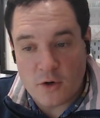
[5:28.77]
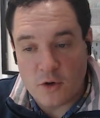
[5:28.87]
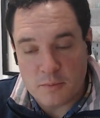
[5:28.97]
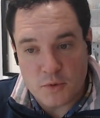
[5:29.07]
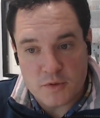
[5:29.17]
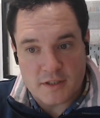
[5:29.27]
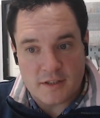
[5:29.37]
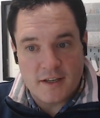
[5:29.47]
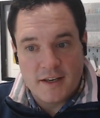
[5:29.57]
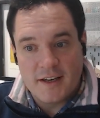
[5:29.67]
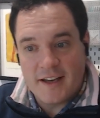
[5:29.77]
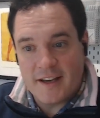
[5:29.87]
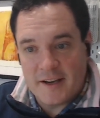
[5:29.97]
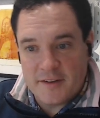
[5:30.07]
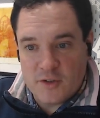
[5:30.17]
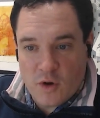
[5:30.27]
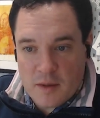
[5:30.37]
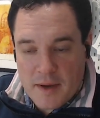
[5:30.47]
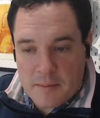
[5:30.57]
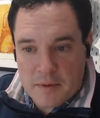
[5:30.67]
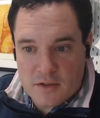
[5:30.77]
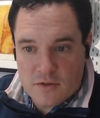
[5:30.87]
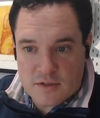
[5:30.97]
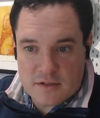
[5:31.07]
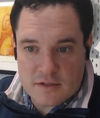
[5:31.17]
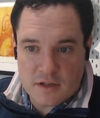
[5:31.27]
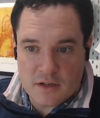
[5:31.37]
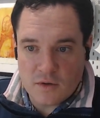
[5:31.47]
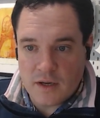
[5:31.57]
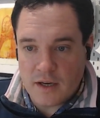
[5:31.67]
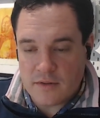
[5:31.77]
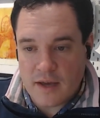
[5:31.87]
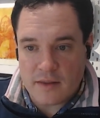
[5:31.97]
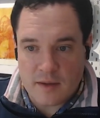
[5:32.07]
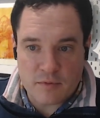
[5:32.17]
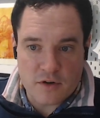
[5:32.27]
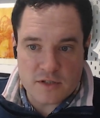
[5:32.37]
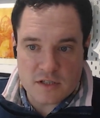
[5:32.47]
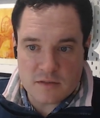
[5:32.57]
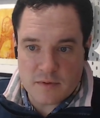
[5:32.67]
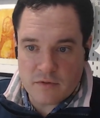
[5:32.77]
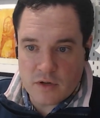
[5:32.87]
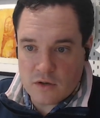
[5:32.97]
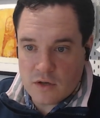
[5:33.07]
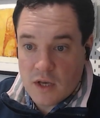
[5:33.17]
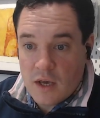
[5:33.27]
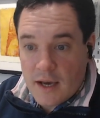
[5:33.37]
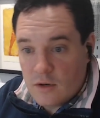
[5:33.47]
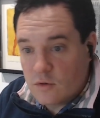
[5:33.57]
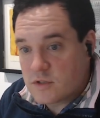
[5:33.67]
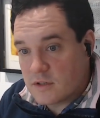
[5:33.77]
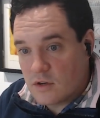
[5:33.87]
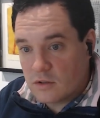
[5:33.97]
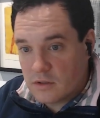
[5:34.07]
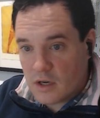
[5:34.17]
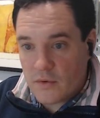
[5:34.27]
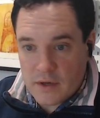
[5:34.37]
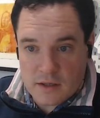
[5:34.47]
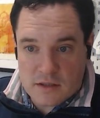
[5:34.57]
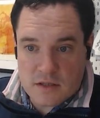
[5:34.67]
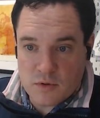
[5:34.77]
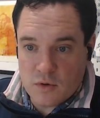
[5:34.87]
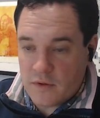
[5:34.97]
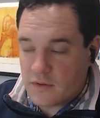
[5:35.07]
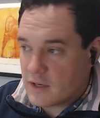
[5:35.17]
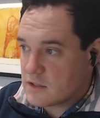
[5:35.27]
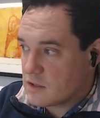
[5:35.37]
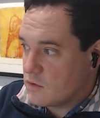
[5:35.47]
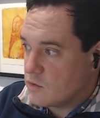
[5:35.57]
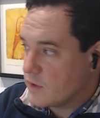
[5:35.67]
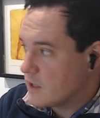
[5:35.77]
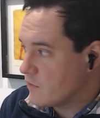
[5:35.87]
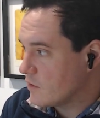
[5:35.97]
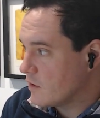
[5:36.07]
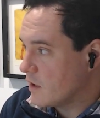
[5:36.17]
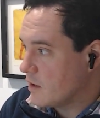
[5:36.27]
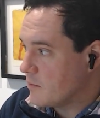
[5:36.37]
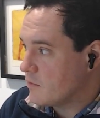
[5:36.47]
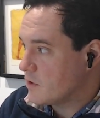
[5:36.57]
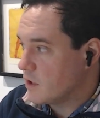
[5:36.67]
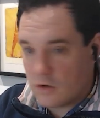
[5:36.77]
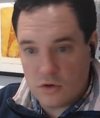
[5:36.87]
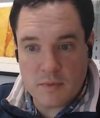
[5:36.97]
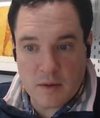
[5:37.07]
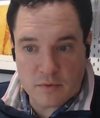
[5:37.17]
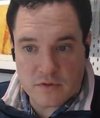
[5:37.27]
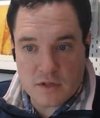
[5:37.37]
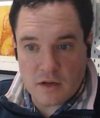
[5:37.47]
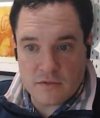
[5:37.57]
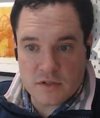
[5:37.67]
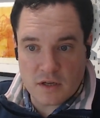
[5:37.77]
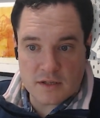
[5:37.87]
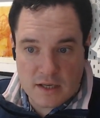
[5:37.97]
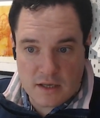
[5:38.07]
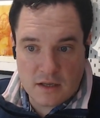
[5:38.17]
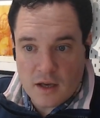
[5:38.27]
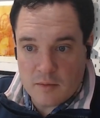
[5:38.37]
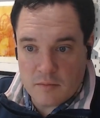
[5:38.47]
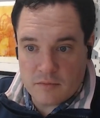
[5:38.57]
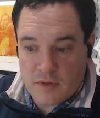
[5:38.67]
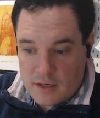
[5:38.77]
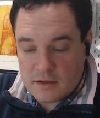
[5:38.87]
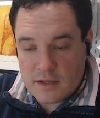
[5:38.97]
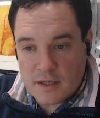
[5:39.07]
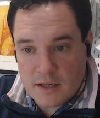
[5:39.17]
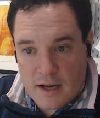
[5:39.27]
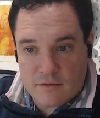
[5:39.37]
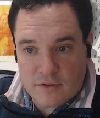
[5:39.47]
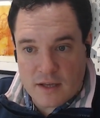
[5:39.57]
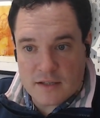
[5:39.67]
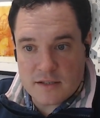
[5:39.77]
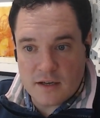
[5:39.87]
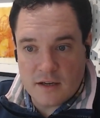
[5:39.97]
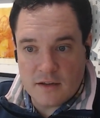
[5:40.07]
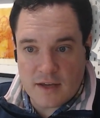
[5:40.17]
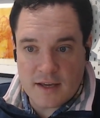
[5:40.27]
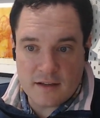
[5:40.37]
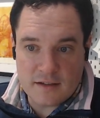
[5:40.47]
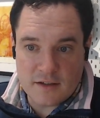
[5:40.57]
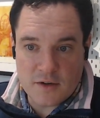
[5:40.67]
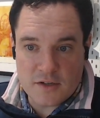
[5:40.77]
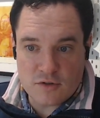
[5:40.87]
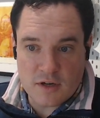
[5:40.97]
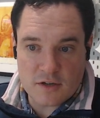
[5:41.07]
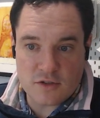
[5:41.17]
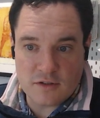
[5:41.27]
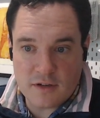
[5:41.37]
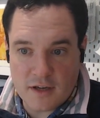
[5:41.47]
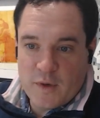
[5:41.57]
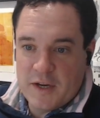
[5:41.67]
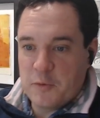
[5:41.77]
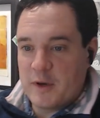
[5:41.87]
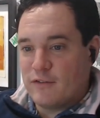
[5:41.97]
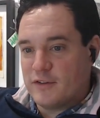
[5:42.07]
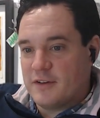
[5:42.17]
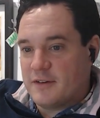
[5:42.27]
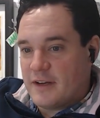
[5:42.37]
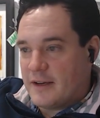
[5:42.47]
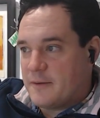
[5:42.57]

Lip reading: onboarding new iMapper users. That process has been really good, and also the ongoing support with that. So whenever a new member of staff starts here, they can have that introduction. We often